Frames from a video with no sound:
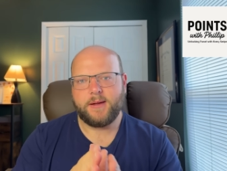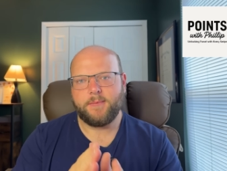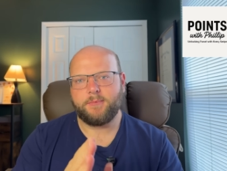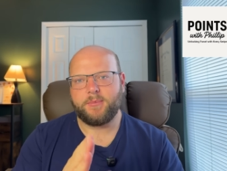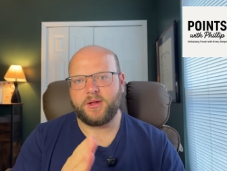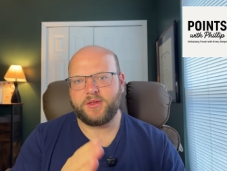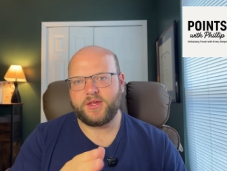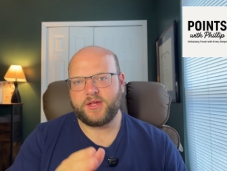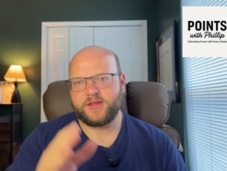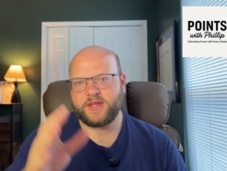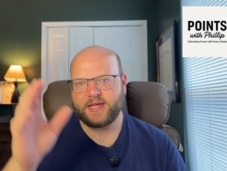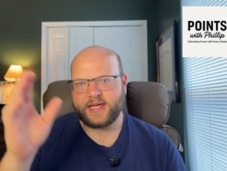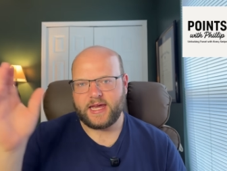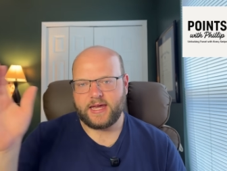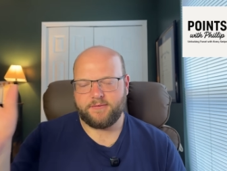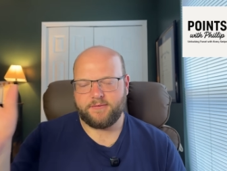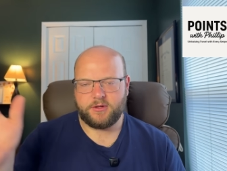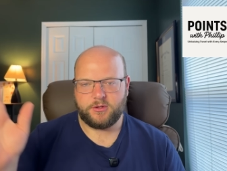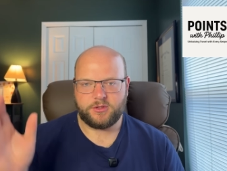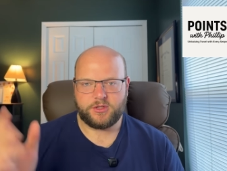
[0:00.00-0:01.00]
But then they
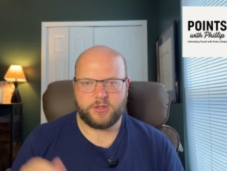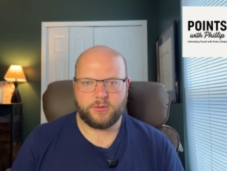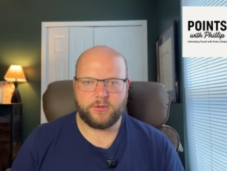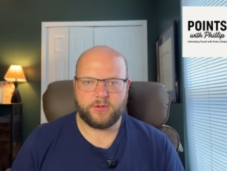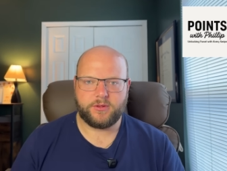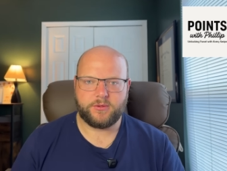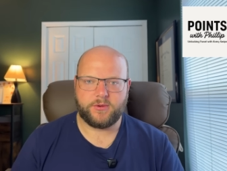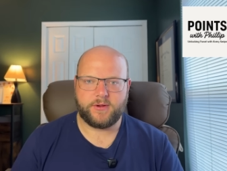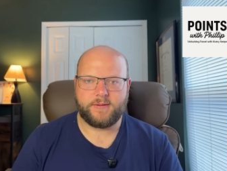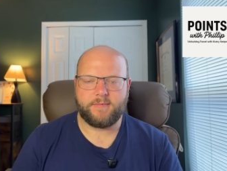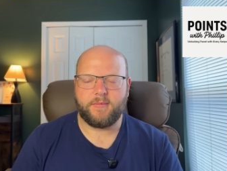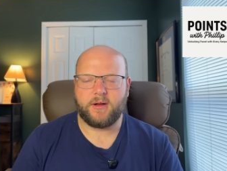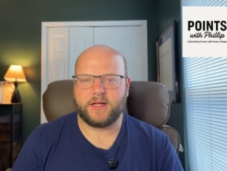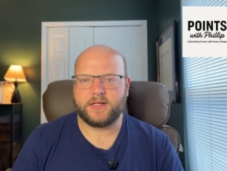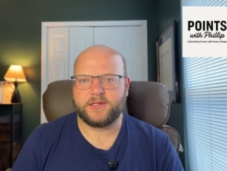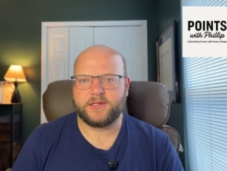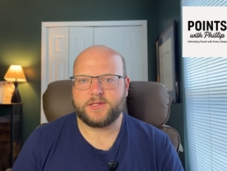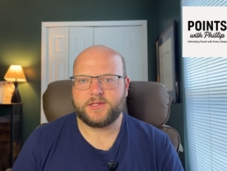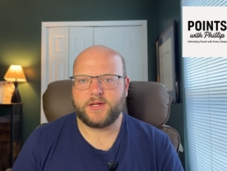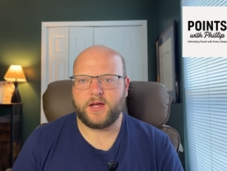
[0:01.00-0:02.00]
gave you 2 or 3
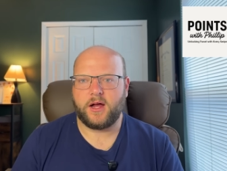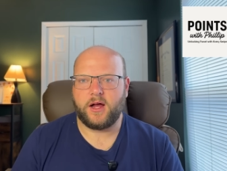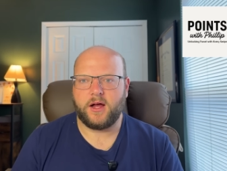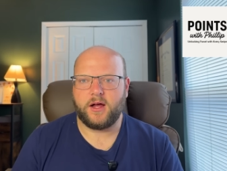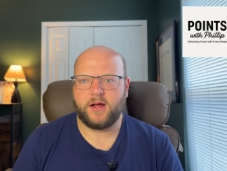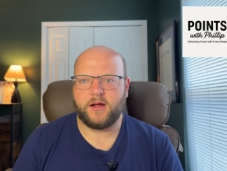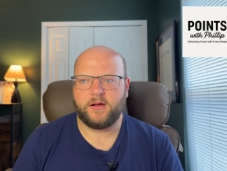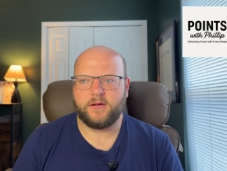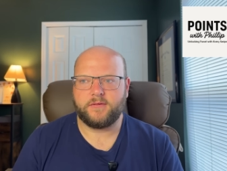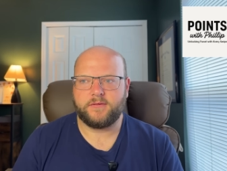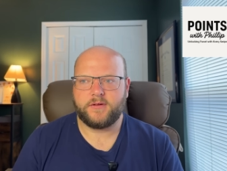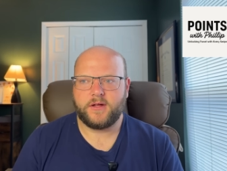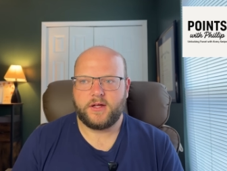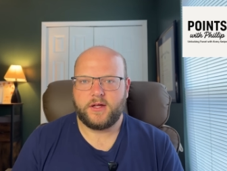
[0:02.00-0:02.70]
months of